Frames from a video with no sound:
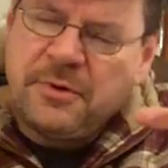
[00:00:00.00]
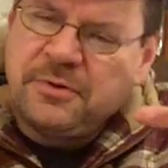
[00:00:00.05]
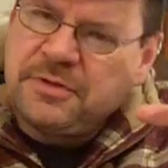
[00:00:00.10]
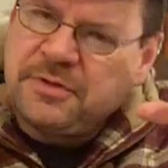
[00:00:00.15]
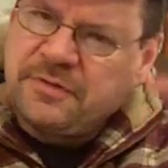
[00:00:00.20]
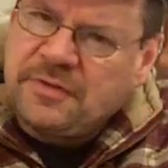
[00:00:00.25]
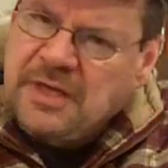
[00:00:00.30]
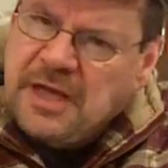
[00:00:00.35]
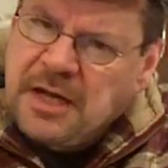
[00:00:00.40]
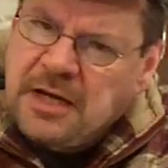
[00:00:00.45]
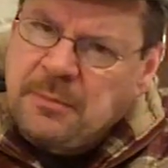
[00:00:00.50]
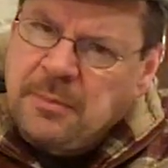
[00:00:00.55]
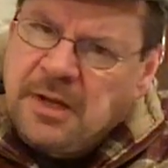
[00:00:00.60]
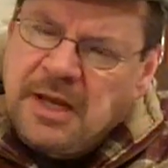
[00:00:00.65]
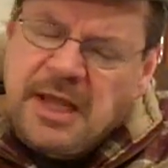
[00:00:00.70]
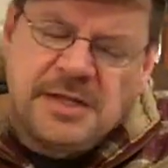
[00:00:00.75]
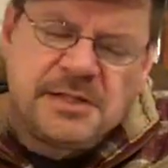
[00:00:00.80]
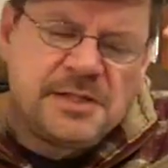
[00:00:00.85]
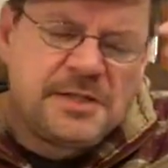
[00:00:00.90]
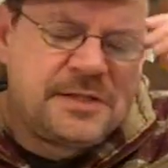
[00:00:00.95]
amount of
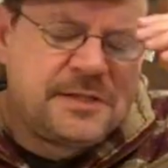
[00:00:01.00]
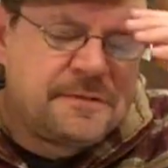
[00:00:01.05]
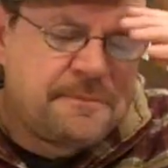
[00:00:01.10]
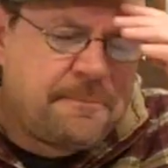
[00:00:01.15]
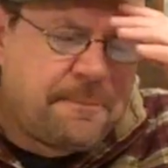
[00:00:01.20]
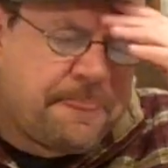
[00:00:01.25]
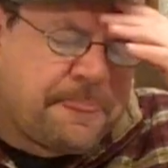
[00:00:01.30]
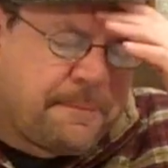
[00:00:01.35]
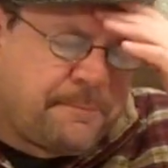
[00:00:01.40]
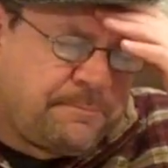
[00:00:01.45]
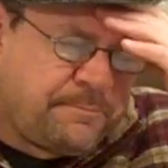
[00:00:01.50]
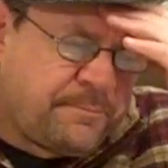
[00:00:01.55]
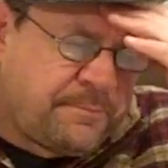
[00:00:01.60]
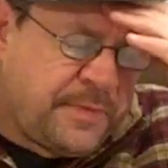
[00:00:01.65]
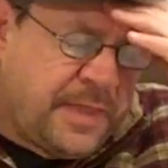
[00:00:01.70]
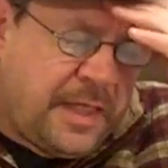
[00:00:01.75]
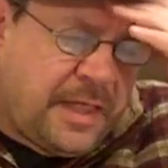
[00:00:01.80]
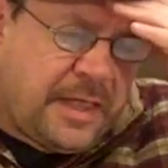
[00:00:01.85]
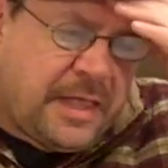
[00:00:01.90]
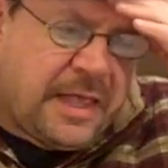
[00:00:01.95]
caramel added.
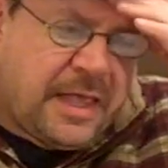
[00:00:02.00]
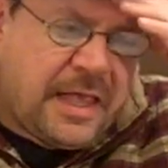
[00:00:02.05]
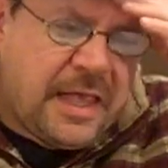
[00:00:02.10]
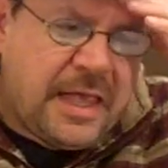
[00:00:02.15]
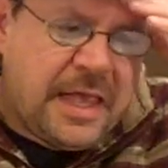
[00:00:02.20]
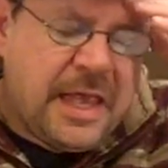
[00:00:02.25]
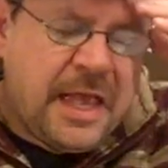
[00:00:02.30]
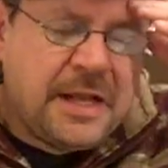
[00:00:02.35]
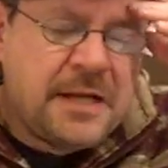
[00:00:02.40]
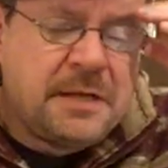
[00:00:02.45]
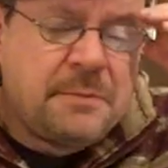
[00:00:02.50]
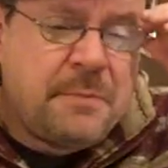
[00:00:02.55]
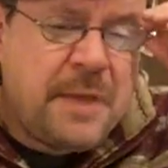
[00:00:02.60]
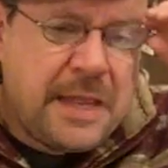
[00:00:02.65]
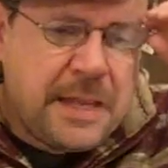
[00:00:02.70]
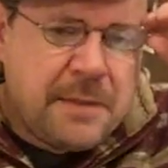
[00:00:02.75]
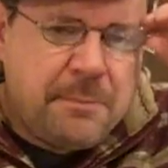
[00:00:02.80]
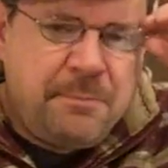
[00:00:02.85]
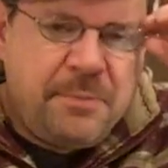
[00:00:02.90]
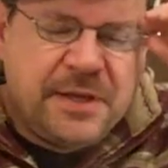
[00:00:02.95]
And in
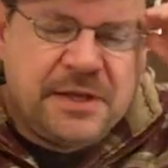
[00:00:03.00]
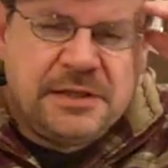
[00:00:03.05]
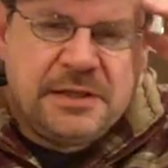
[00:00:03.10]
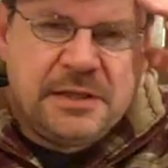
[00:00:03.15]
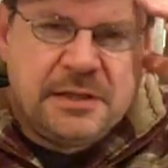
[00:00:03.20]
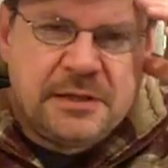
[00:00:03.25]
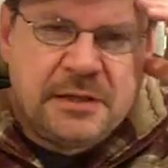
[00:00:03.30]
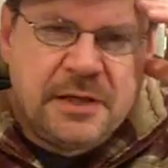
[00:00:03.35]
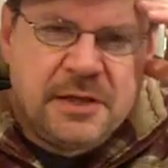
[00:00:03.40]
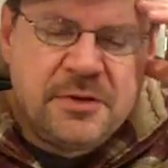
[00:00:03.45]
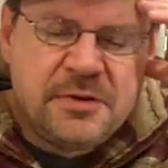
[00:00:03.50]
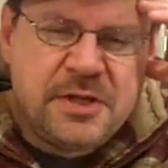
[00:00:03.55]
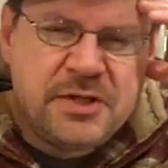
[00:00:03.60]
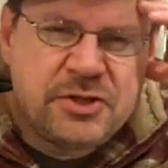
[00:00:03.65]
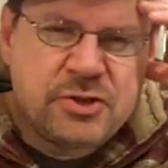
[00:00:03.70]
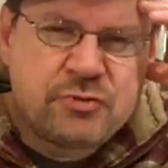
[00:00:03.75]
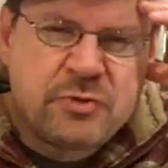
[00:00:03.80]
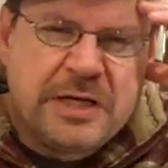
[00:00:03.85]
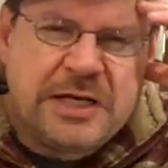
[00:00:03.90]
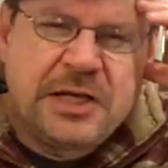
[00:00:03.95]
my opinion,
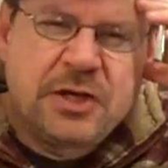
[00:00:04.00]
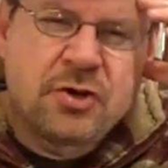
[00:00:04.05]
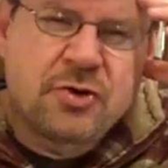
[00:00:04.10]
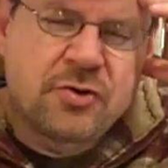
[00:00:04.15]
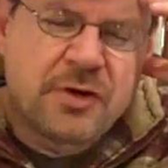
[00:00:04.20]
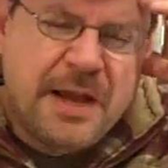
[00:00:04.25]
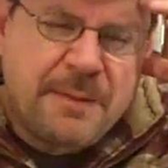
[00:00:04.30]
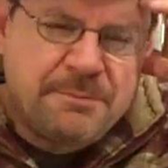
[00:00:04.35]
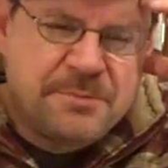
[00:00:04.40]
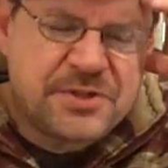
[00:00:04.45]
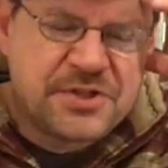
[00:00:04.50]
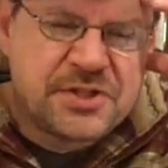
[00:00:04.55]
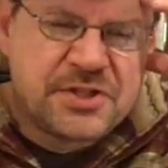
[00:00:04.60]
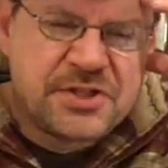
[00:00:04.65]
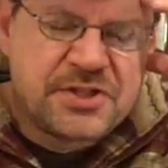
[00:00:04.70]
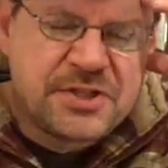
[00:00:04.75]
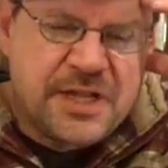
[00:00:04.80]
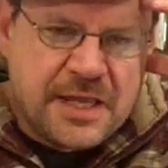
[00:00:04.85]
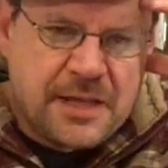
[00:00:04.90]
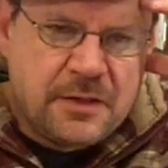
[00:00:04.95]
this really cramps the
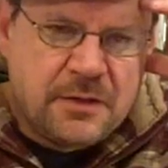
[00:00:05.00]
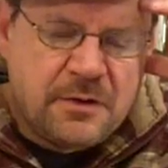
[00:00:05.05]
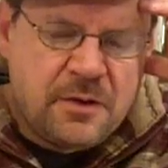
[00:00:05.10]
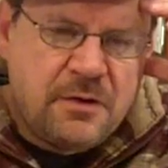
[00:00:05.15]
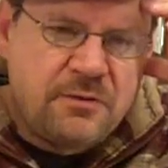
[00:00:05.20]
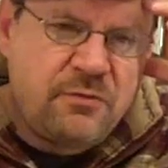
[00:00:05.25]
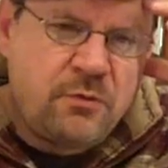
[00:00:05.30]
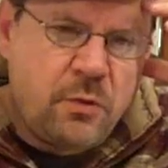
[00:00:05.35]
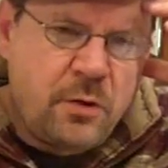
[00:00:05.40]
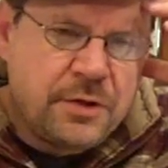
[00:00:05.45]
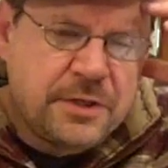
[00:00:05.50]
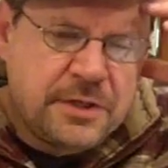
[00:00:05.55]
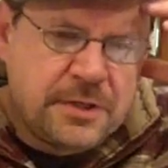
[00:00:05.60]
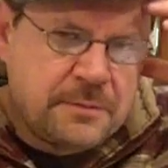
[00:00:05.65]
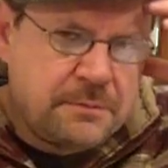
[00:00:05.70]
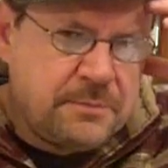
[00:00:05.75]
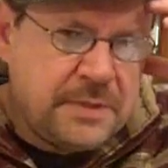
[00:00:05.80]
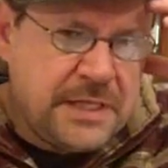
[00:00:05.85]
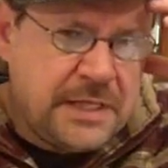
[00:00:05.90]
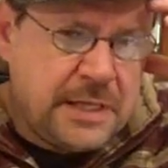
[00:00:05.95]
style of what
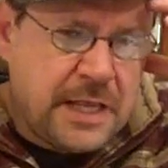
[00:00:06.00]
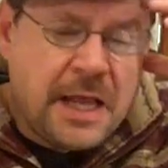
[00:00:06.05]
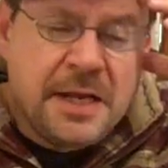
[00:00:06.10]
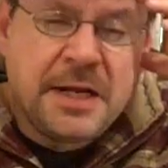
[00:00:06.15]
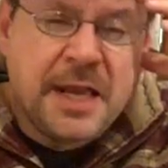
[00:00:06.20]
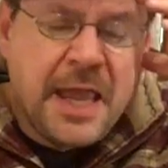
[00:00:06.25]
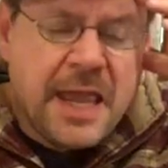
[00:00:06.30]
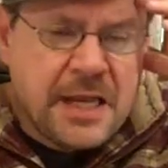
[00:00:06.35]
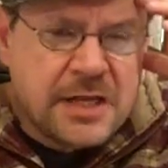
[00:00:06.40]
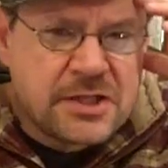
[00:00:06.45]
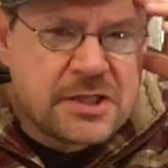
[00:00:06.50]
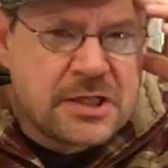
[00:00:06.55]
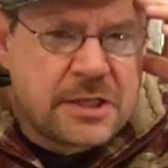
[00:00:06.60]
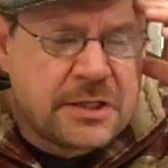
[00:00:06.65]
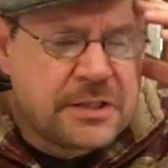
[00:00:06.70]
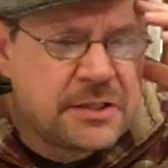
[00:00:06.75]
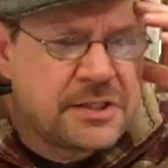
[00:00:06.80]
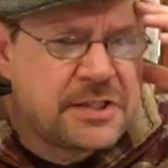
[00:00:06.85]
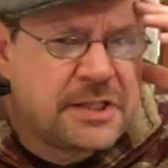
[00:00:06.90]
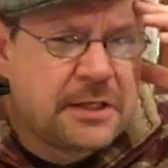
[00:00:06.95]
can be an
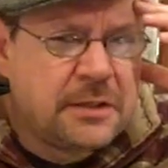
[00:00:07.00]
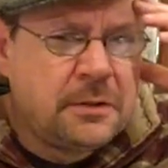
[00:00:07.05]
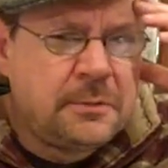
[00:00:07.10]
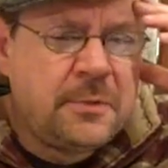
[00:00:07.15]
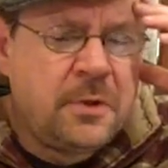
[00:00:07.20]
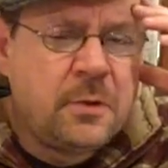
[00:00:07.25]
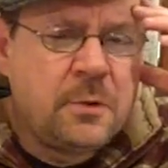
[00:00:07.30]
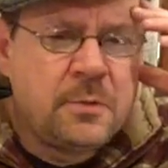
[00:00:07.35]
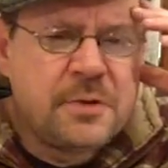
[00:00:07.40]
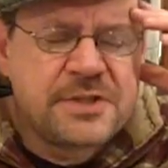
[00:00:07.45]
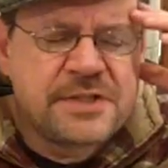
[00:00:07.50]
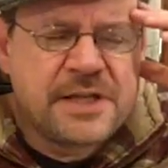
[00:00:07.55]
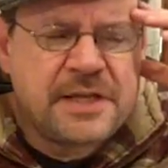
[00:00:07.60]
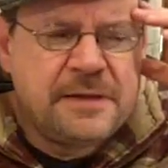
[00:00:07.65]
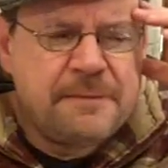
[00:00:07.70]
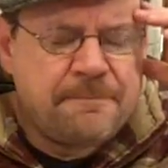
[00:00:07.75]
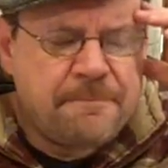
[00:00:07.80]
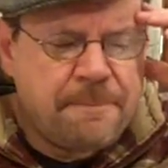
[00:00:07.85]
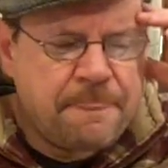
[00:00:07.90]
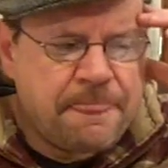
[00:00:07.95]
excellent single malt
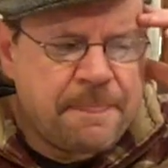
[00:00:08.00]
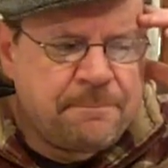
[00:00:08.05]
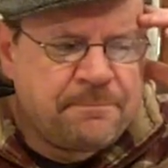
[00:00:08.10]
whisky.